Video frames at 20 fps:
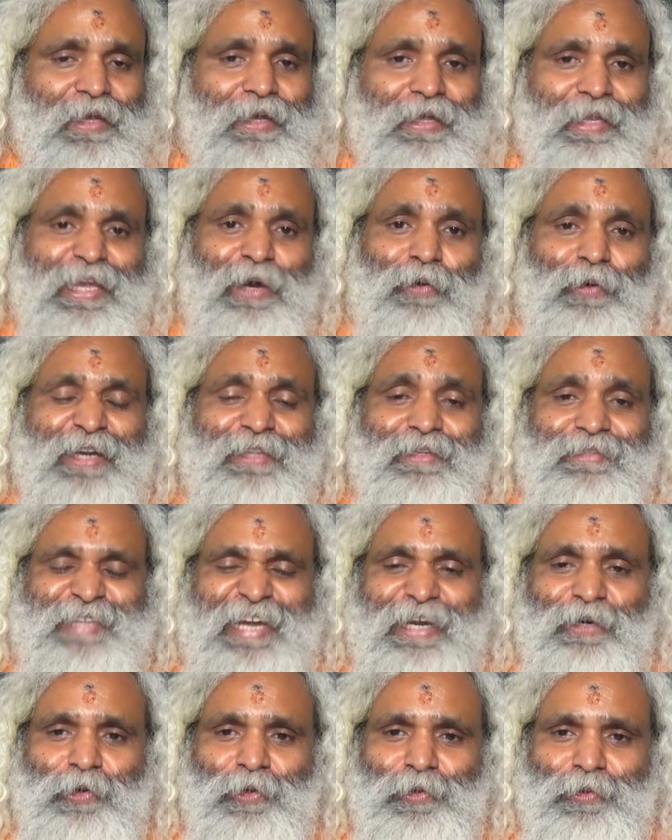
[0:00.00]
Now, what the
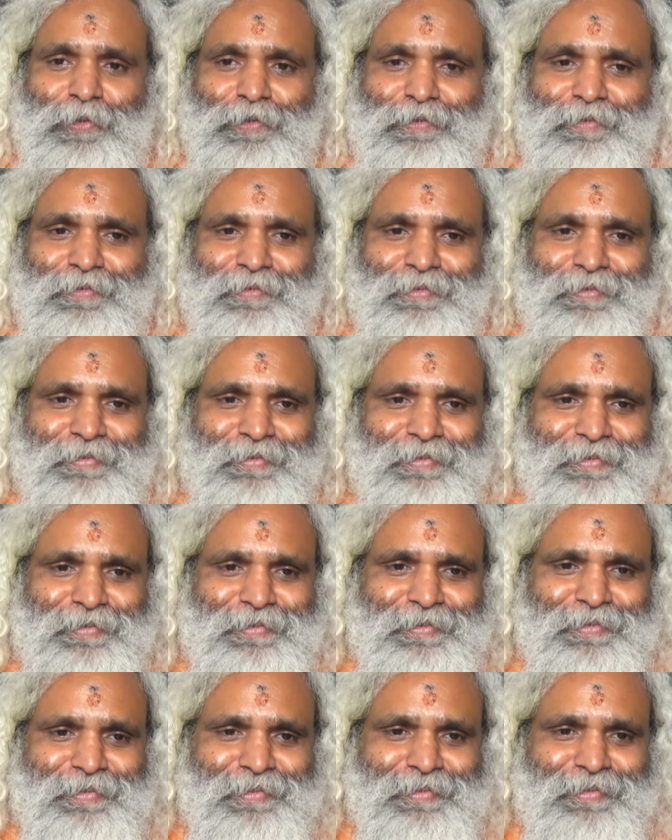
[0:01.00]
child will do?
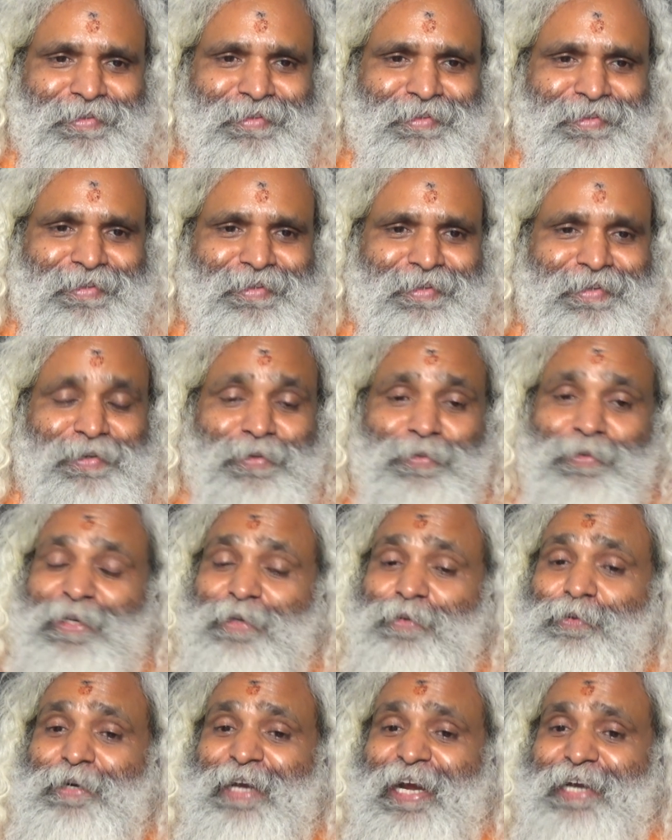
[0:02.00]

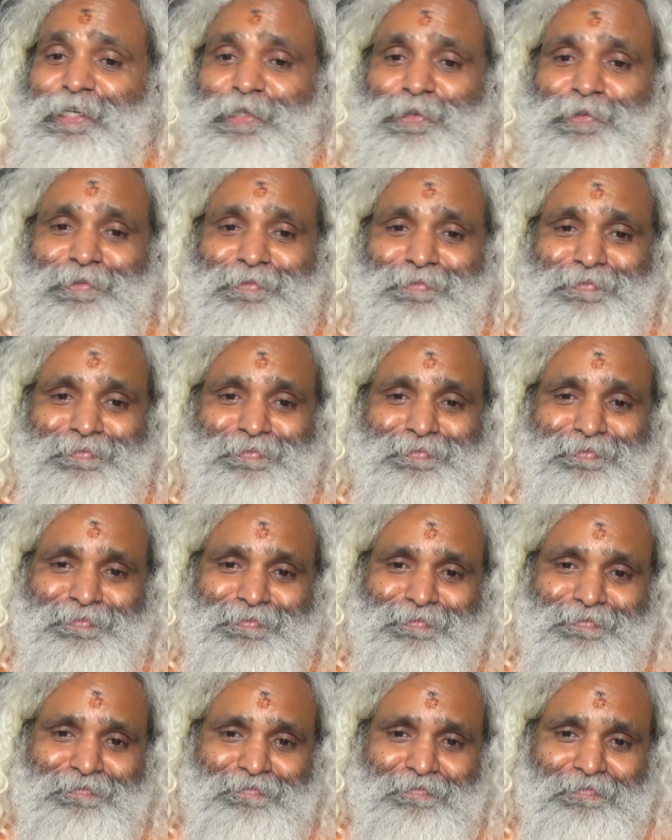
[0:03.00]
Will look at you.
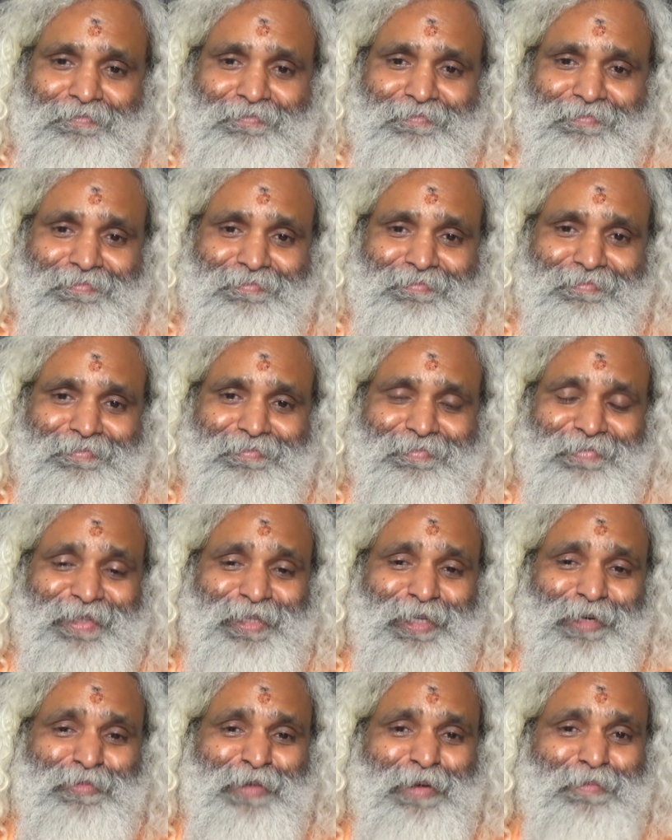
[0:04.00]

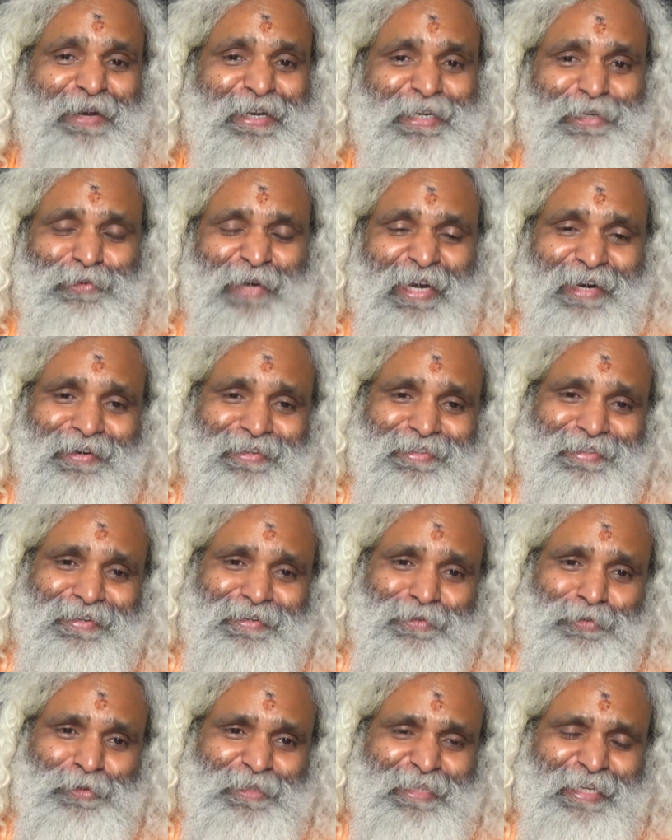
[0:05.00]
The moment you are not there,
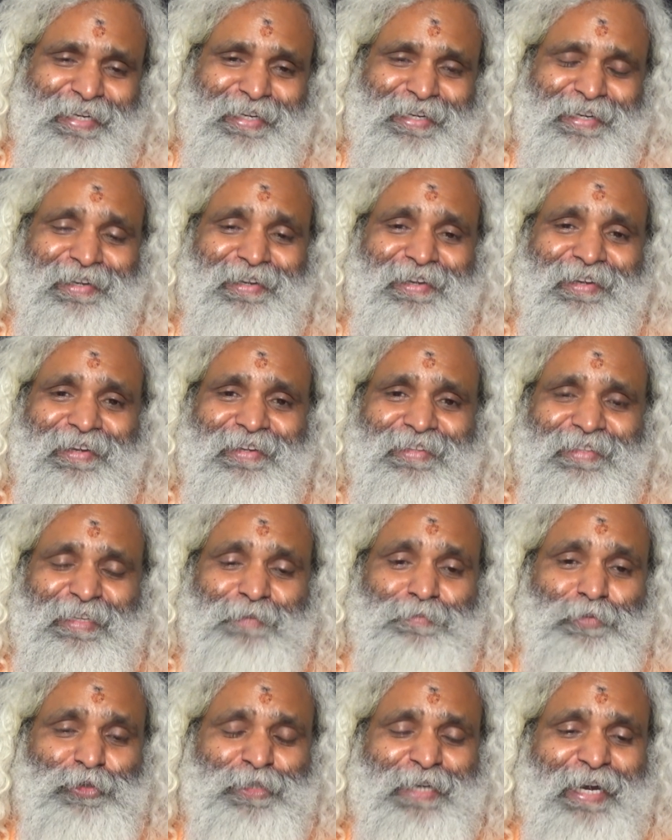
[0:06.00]
two, three,
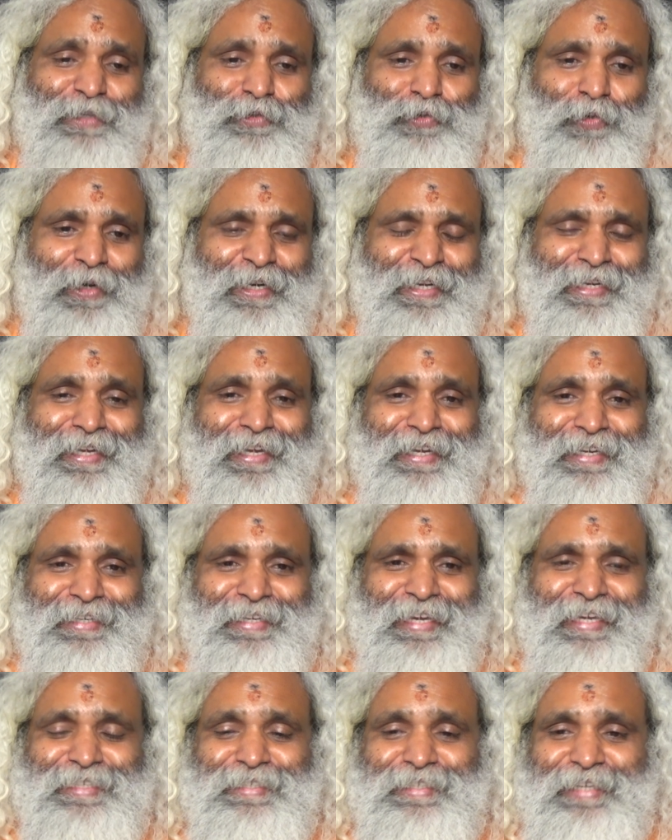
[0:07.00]
if you start scolding,
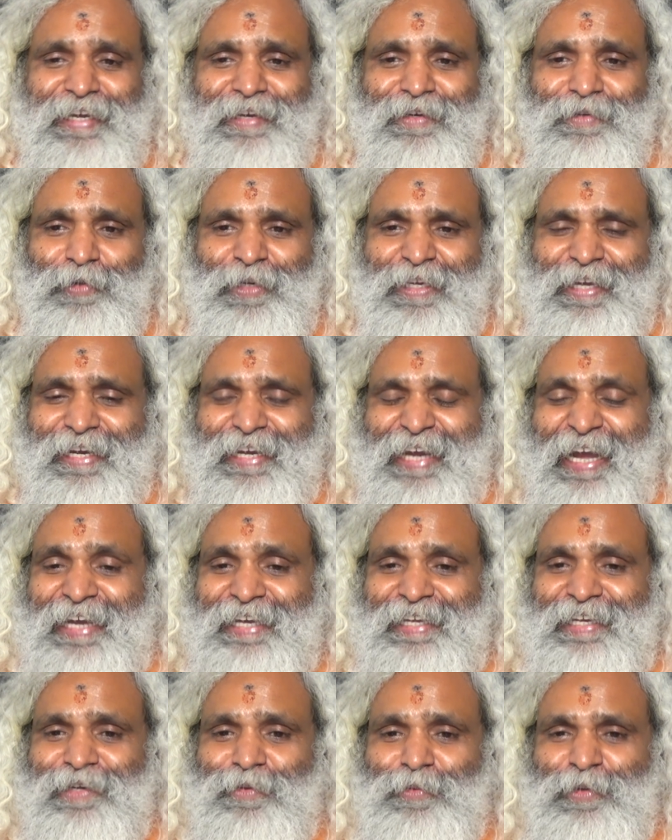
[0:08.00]
next day will get
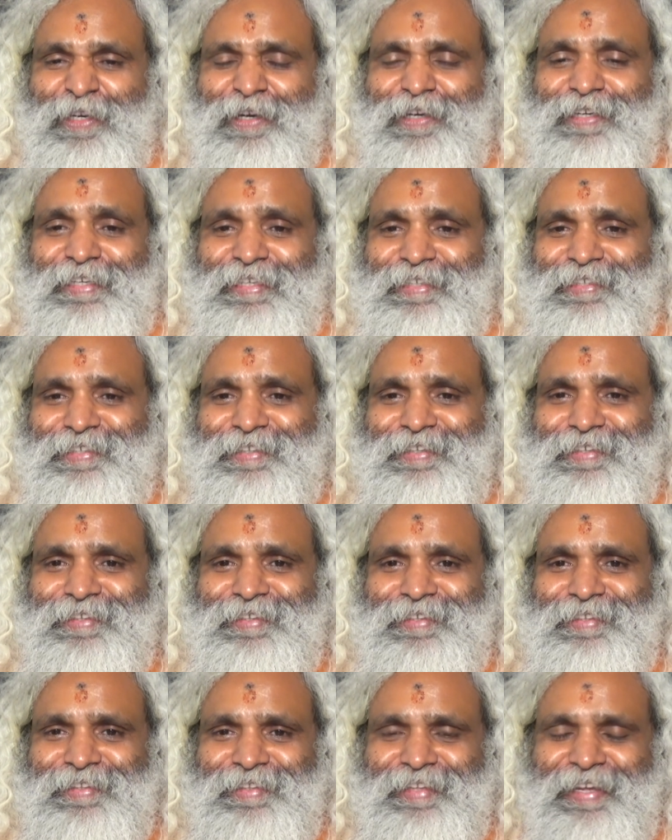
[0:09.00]
angry, will not eat.
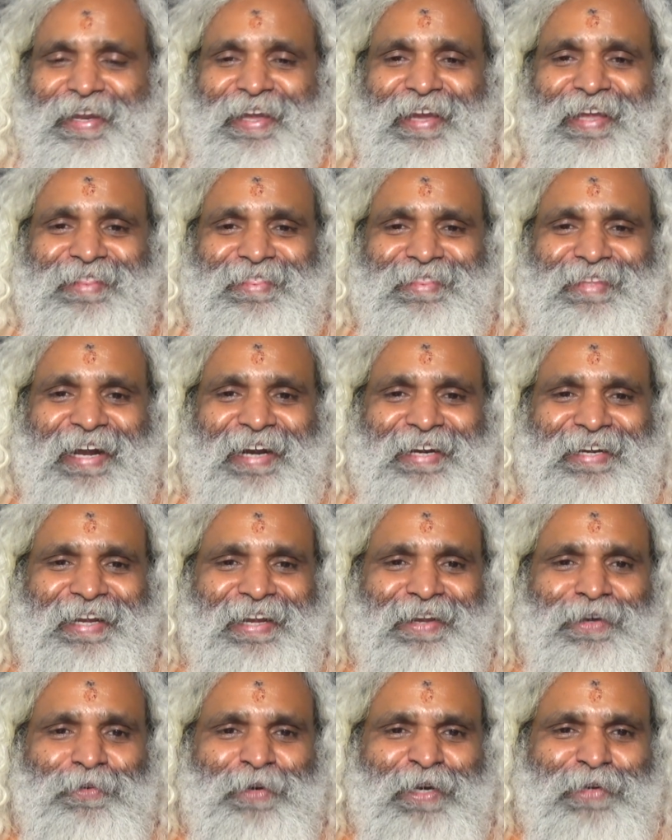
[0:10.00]
Then again, third
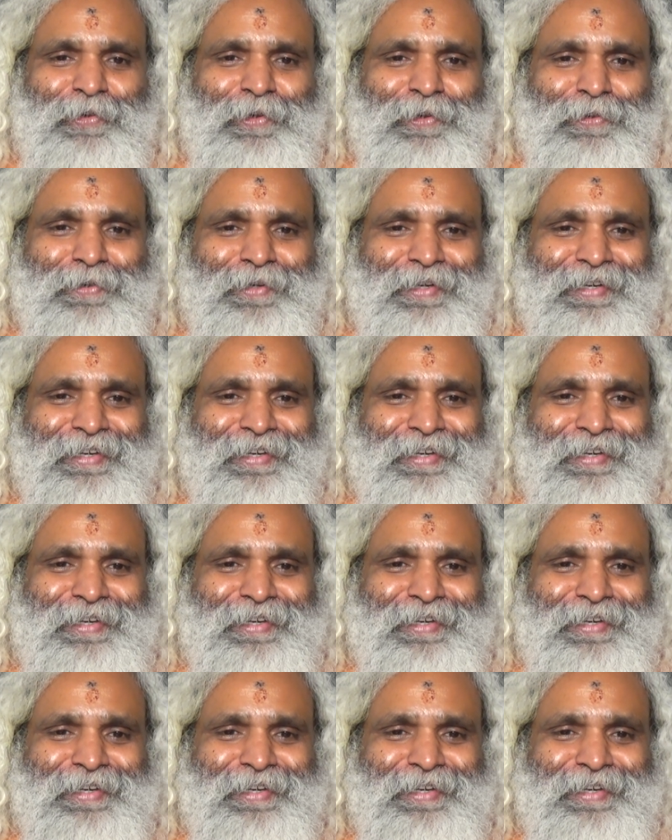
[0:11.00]
day, what will do?